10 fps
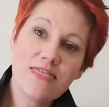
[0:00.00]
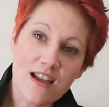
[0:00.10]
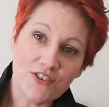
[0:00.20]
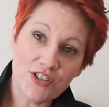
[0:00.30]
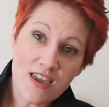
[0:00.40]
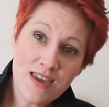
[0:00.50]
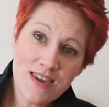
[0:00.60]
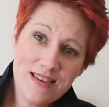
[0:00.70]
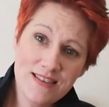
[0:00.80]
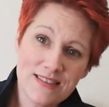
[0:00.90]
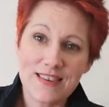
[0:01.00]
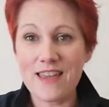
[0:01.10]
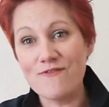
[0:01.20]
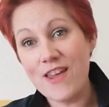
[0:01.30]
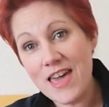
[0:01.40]
There she is,
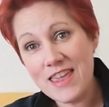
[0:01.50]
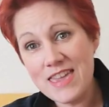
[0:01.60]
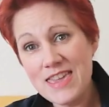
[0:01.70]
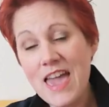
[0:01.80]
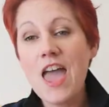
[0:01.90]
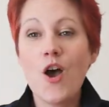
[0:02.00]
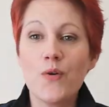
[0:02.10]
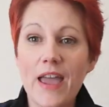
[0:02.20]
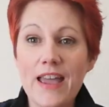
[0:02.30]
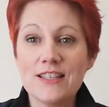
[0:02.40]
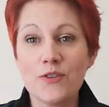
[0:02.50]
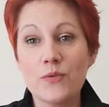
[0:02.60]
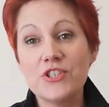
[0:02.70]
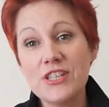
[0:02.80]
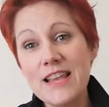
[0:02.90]
getting ready. Okay,
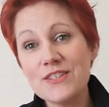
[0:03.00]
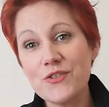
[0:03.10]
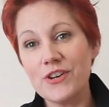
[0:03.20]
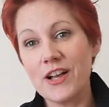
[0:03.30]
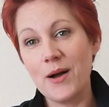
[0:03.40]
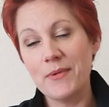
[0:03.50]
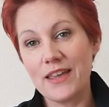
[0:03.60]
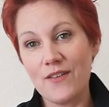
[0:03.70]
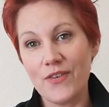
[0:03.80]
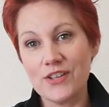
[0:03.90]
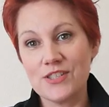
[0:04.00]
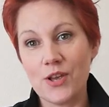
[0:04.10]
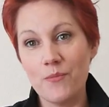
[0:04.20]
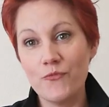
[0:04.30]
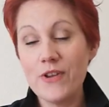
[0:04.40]
so she's going to come and give us
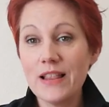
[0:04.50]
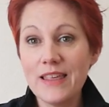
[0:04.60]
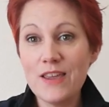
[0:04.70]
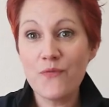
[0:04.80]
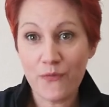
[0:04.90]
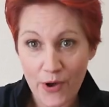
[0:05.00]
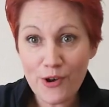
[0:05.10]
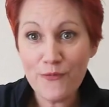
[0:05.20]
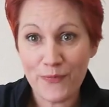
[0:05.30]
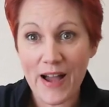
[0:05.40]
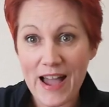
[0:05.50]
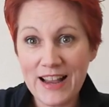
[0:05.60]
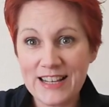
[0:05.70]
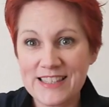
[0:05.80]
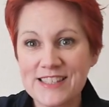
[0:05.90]
some really fun
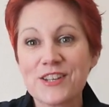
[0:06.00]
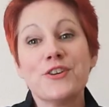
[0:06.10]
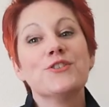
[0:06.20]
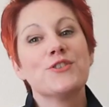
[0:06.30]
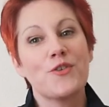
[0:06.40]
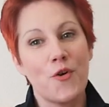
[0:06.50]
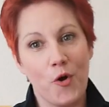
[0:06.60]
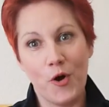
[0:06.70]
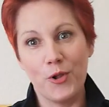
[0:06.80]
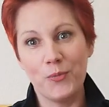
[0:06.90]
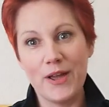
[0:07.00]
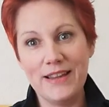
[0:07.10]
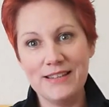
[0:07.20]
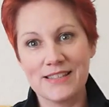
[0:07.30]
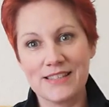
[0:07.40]
facts because they're
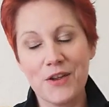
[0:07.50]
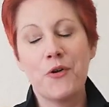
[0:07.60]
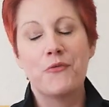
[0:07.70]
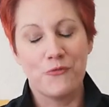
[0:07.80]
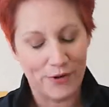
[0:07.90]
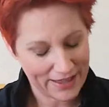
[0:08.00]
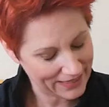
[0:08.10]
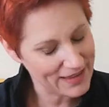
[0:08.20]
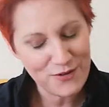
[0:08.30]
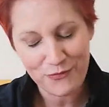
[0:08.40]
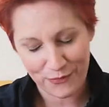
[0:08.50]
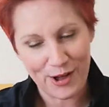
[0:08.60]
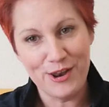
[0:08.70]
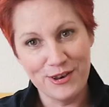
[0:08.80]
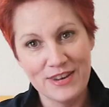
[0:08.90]
always really
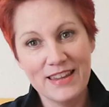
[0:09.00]
fun.